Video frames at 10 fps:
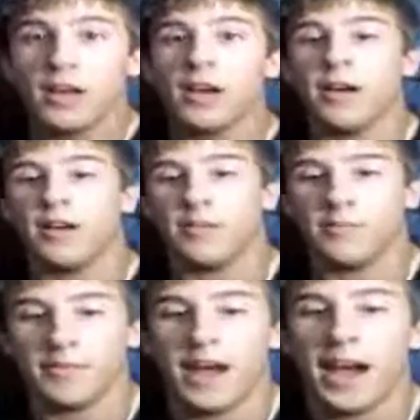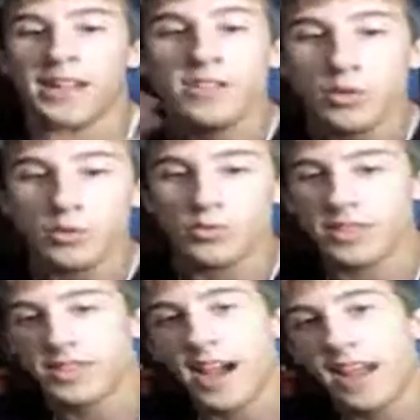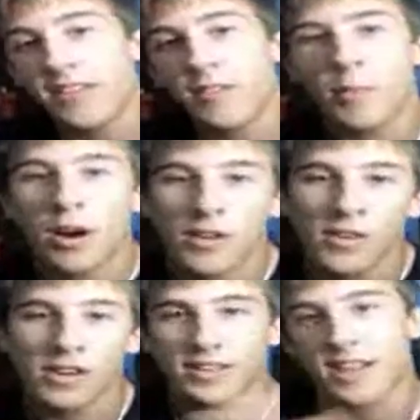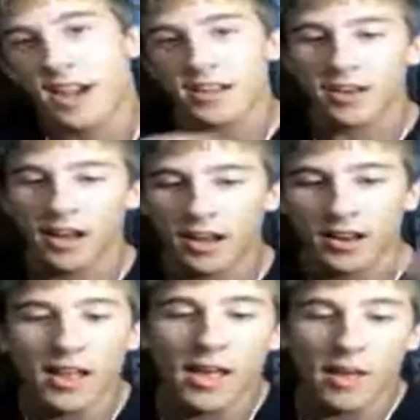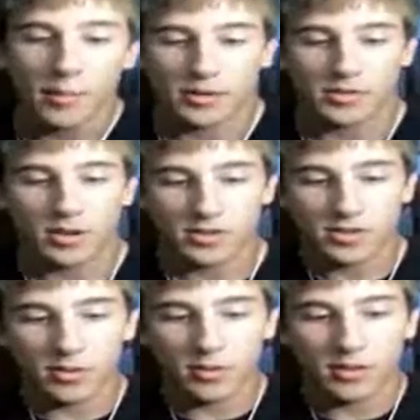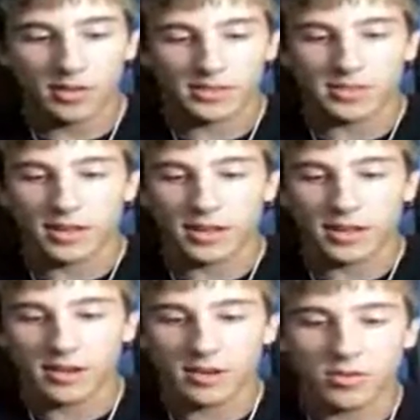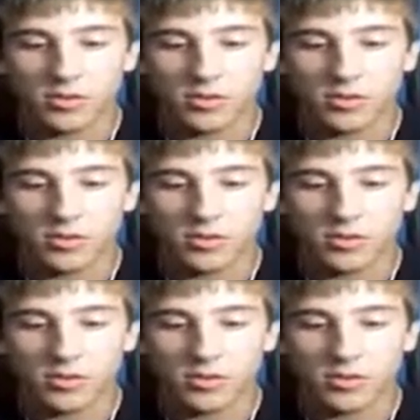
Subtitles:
iTunes. It's kind of a part of it, and it's kind of not. But there's also things like,